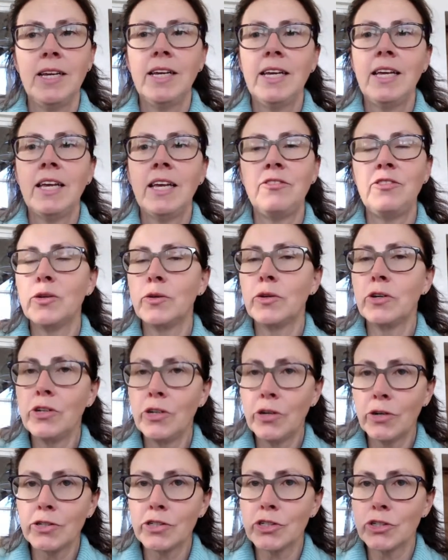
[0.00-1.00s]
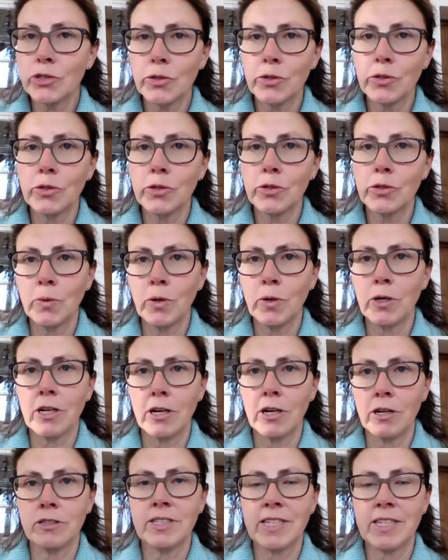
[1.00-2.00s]
If you're not sure what
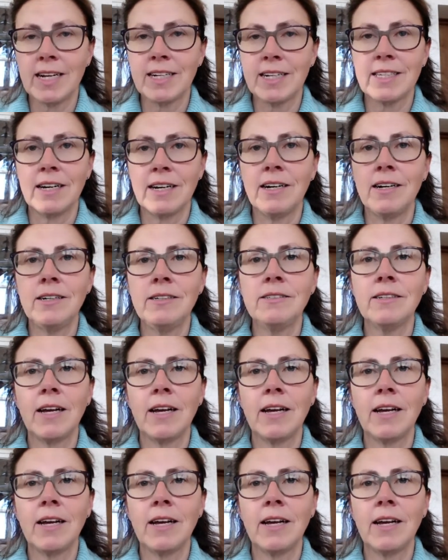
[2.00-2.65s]
alt tags are,